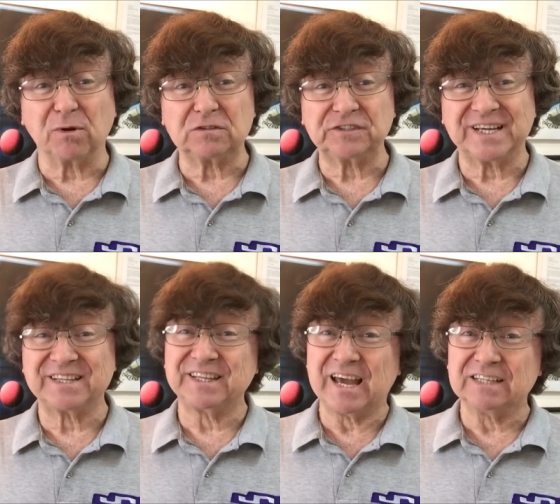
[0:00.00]
bursting
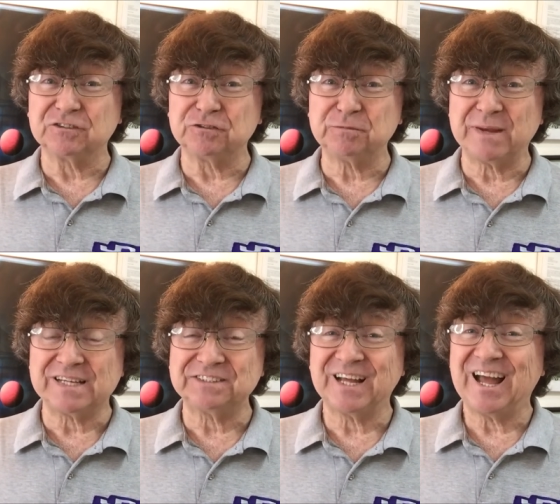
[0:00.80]
at the edge of
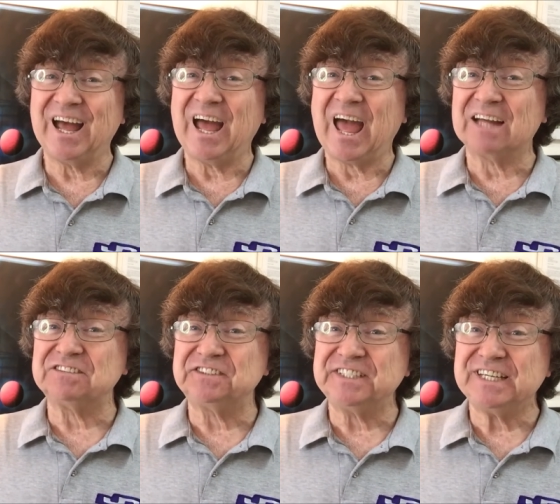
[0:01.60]
space
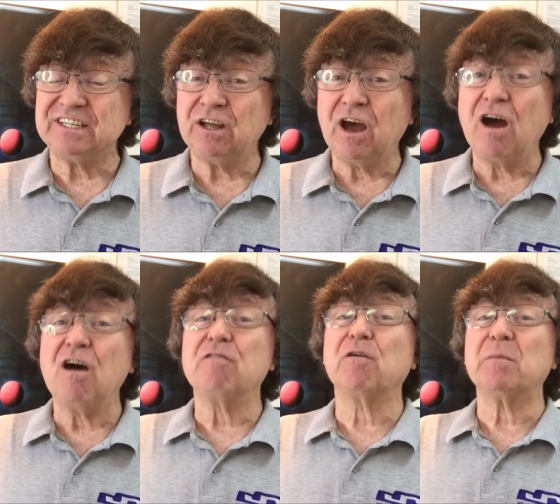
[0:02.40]
as seen
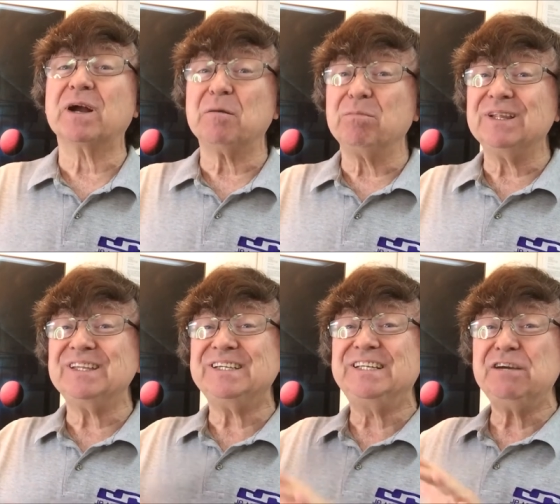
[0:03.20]
from a
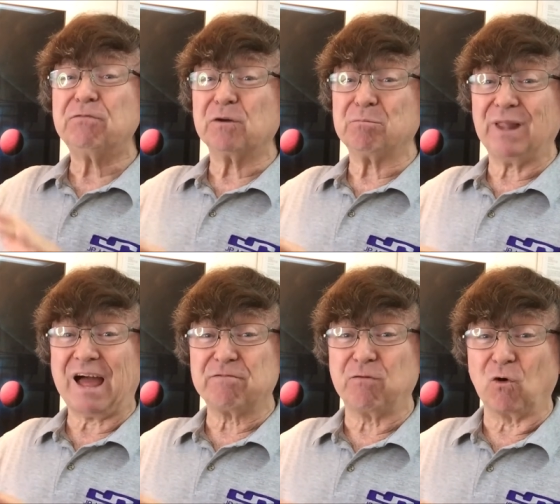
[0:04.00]
completely different
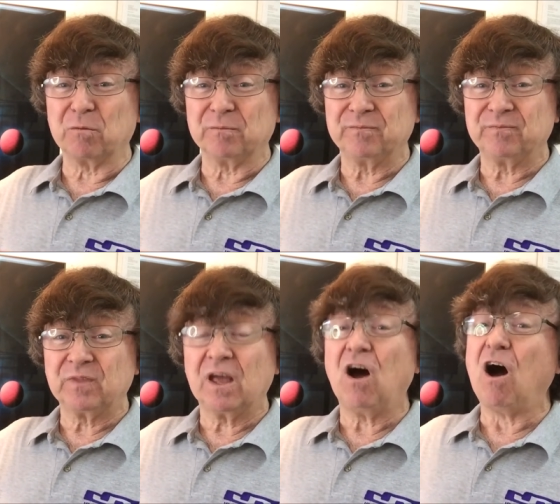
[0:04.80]
platform
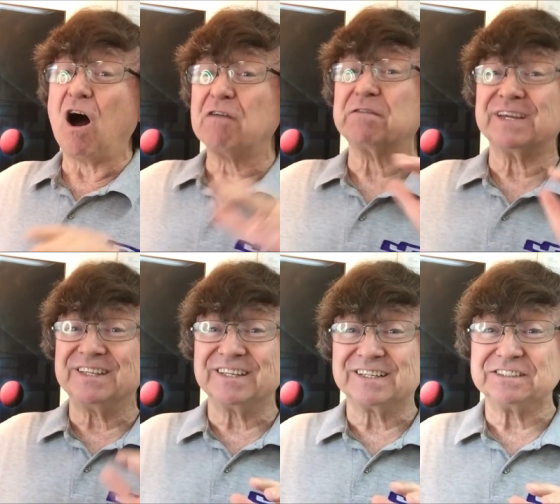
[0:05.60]
off
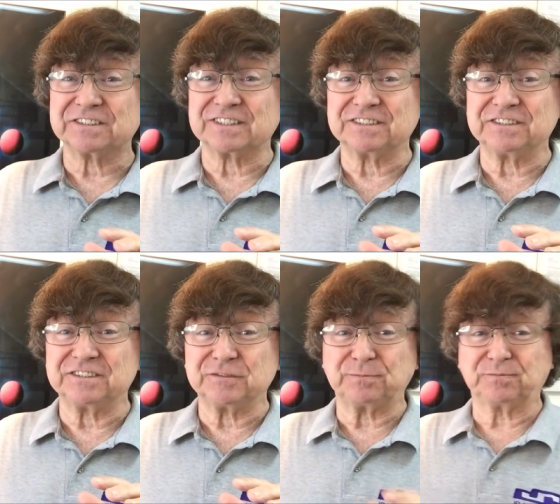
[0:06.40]
in the
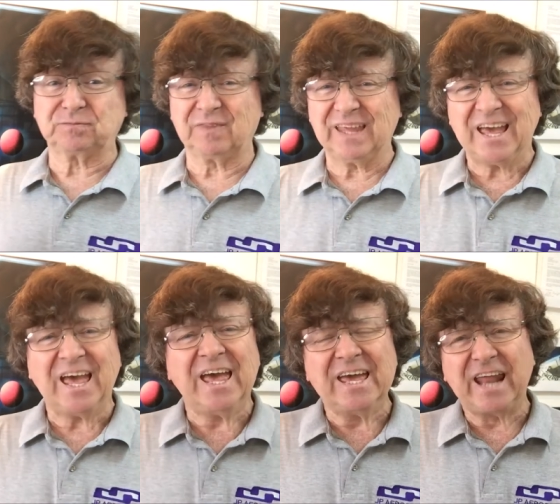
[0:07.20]
distance.
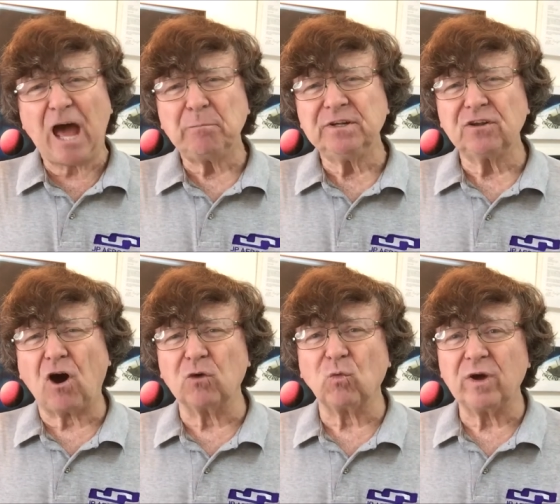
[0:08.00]
It happened
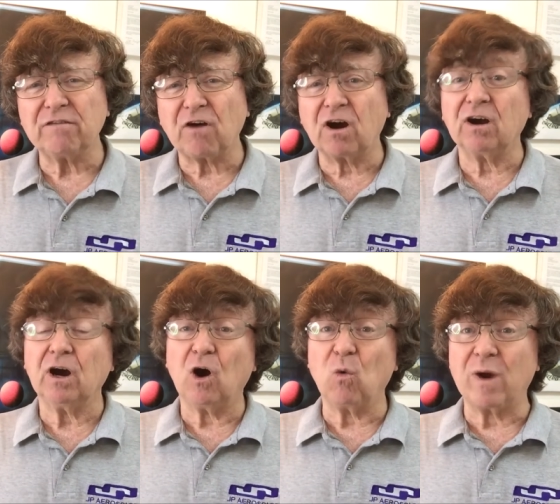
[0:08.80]
on one of our
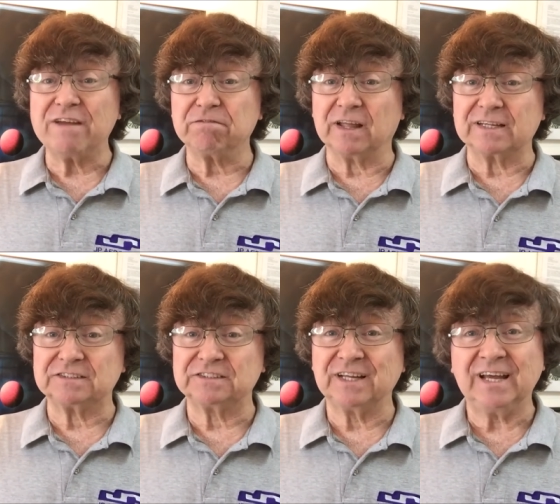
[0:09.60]
away
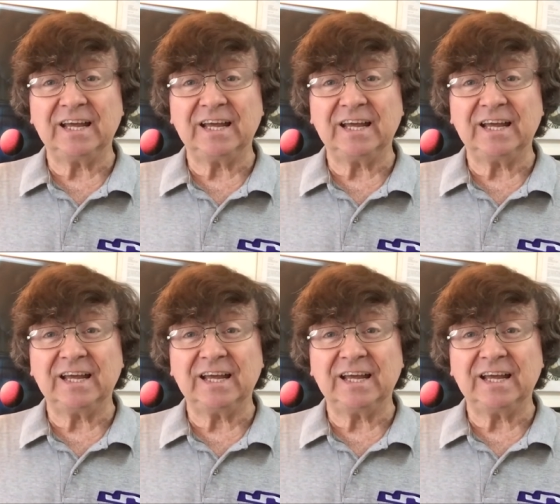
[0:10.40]
flights.